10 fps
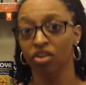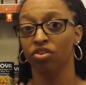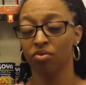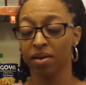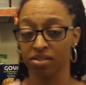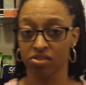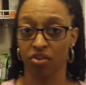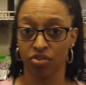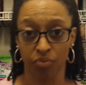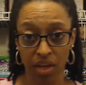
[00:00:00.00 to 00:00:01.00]
You better
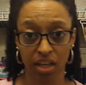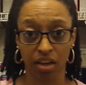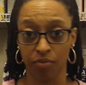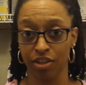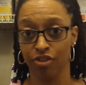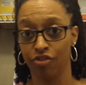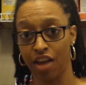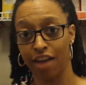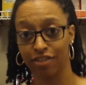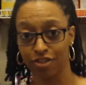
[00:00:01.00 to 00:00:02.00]
start on the weekend when you don't
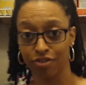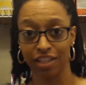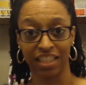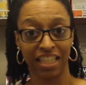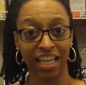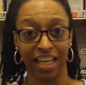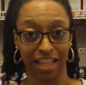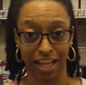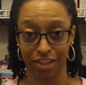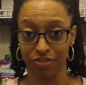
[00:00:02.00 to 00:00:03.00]
have to do anything.
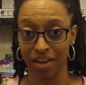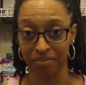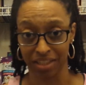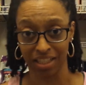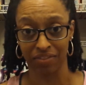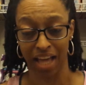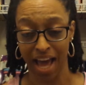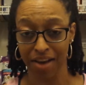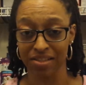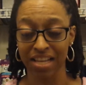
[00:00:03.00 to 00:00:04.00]
Like, you don't have to leave the
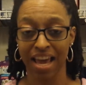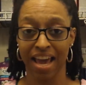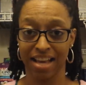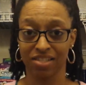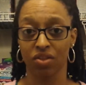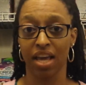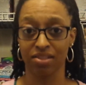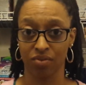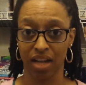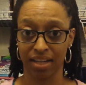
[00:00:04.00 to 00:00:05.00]
house. And so
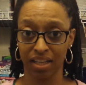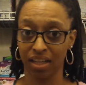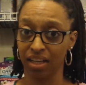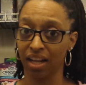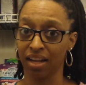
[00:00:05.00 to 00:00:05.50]
that's what I did.